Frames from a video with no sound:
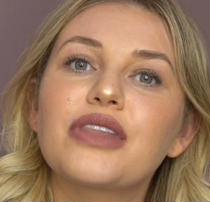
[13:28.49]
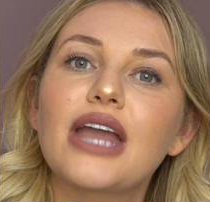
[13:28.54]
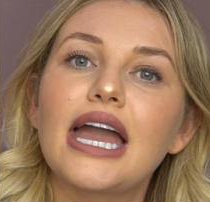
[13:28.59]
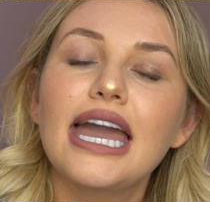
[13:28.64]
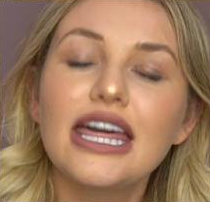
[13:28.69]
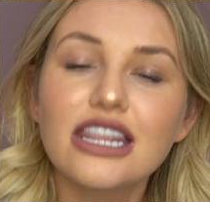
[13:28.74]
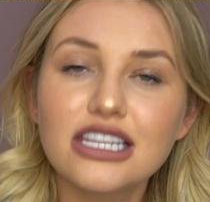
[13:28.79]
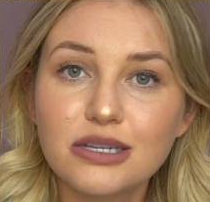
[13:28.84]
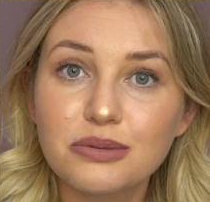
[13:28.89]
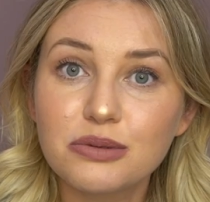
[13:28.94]

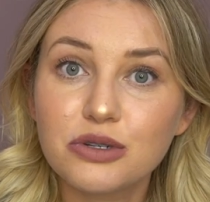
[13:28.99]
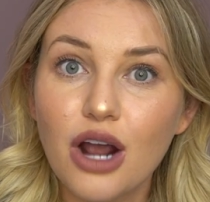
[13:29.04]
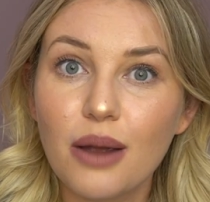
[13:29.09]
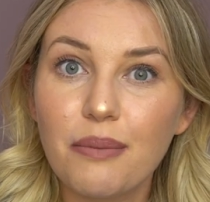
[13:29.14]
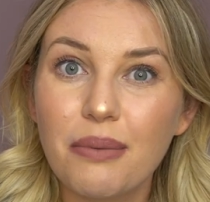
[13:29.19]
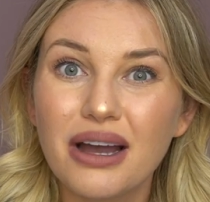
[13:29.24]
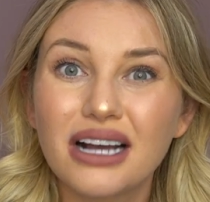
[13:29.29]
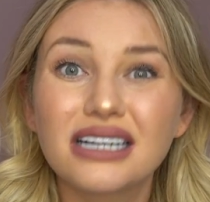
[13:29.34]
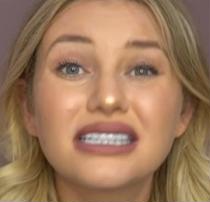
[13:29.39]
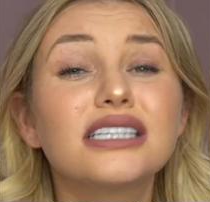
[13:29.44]
Hit the subscribe
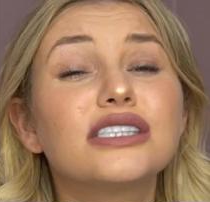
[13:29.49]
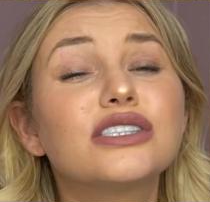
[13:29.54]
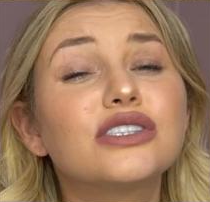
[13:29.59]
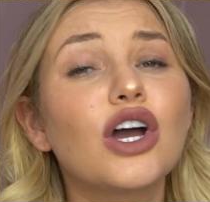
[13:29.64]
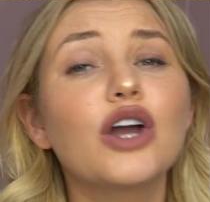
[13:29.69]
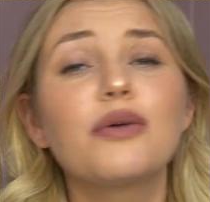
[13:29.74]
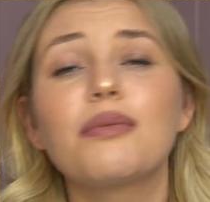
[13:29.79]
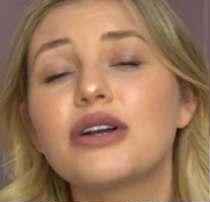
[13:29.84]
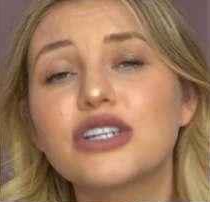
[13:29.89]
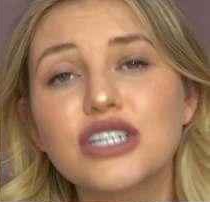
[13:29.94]
button because there's
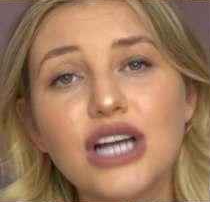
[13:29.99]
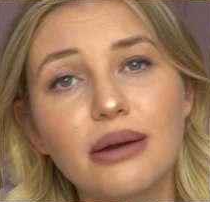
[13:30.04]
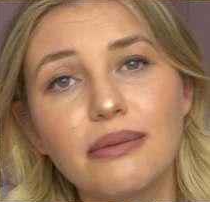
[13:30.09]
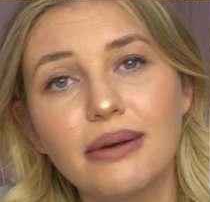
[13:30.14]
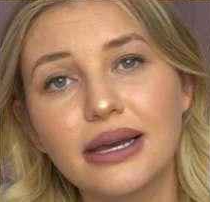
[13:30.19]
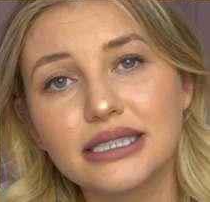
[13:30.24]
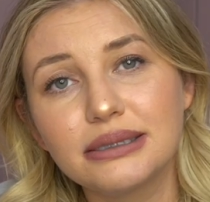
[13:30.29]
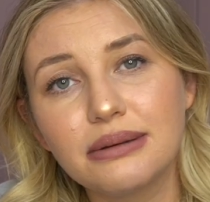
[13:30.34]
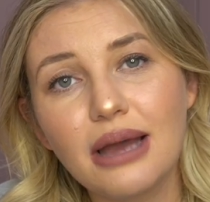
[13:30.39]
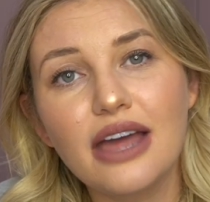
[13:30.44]
so much
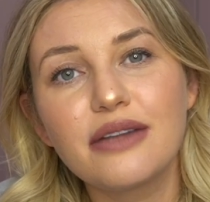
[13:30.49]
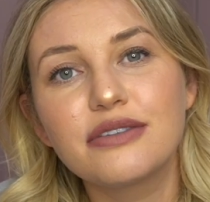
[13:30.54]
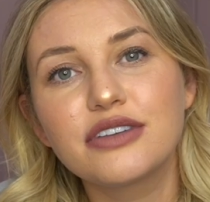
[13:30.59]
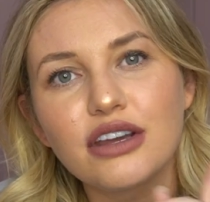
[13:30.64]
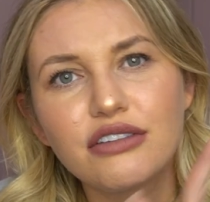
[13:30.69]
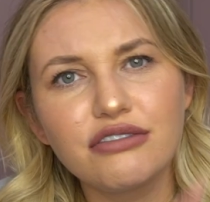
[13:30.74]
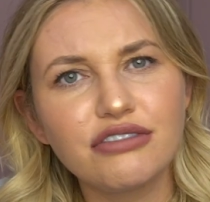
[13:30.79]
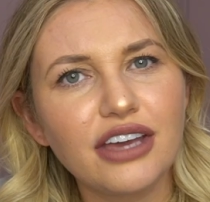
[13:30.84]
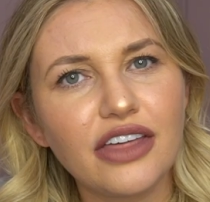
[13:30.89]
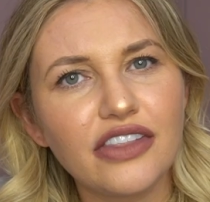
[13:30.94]
coming, and
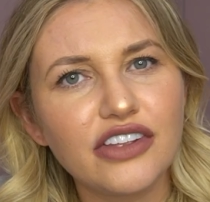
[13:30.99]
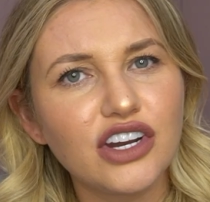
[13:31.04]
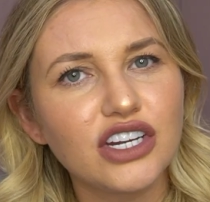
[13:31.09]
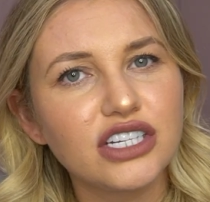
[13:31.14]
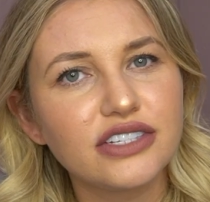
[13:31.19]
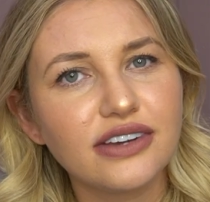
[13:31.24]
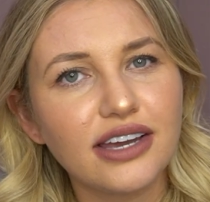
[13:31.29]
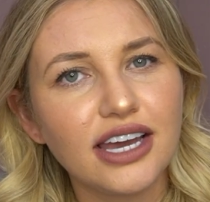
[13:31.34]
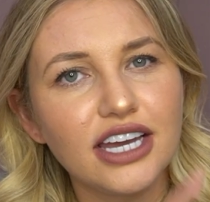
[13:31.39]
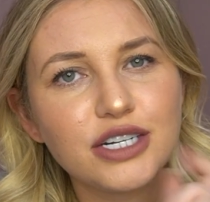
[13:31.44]
don't forget the
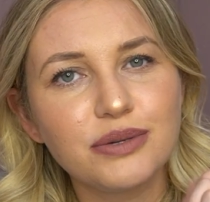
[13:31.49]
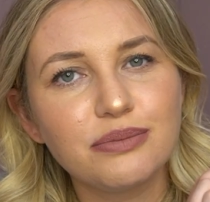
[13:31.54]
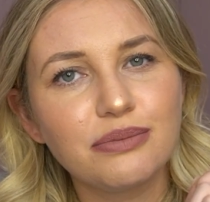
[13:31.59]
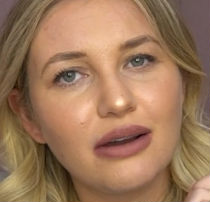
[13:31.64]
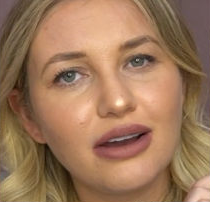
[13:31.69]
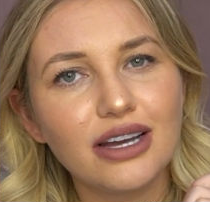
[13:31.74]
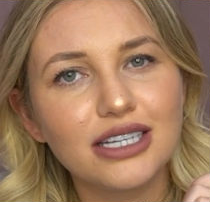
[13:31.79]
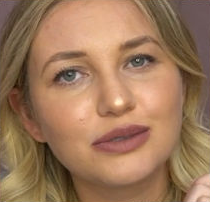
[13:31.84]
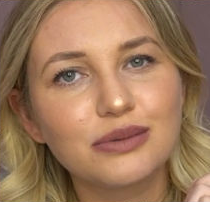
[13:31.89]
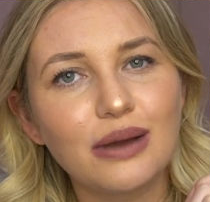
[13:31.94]
notification
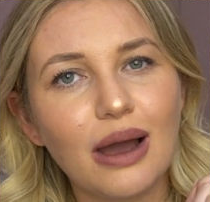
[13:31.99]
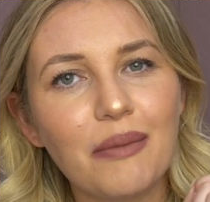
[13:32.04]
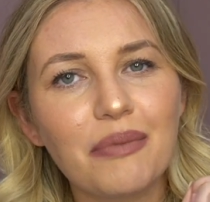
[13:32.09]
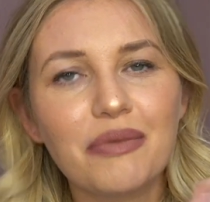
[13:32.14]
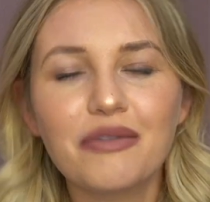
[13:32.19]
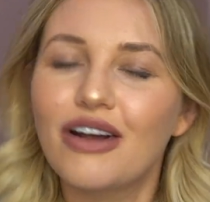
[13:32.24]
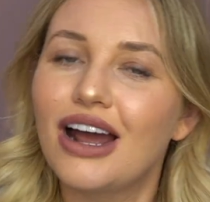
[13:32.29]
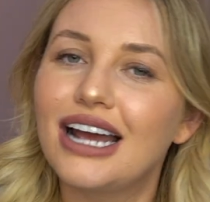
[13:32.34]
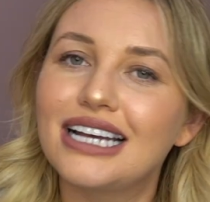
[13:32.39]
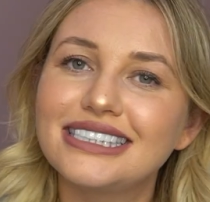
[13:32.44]
bell as well.
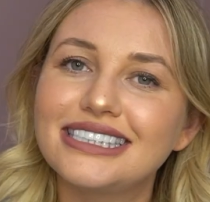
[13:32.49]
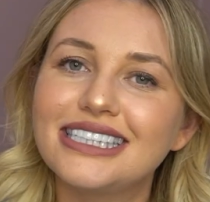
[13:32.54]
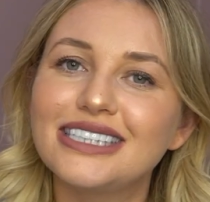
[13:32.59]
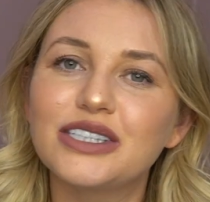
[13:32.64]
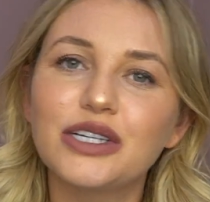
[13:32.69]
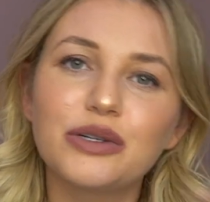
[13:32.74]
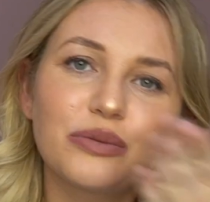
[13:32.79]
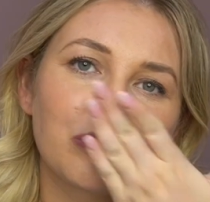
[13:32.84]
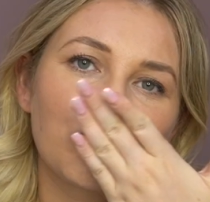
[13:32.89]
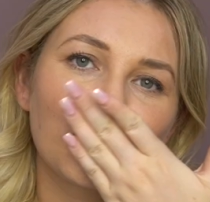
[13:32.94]
Right, see you
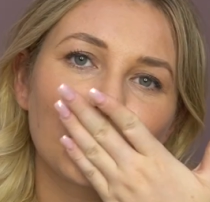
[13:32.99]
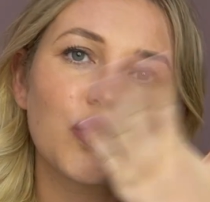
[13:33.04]
soon.